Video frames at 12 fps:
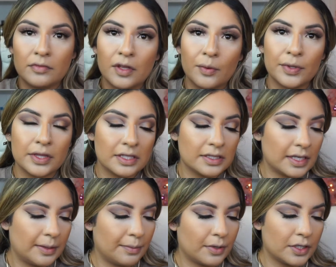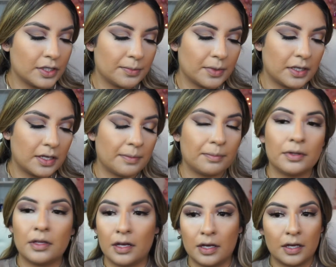With the same brush, I'm gonna
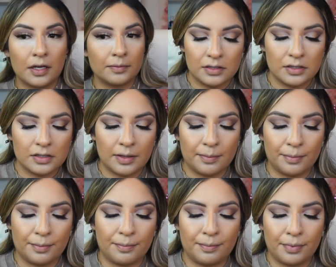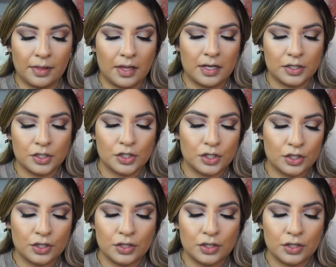apply some blush.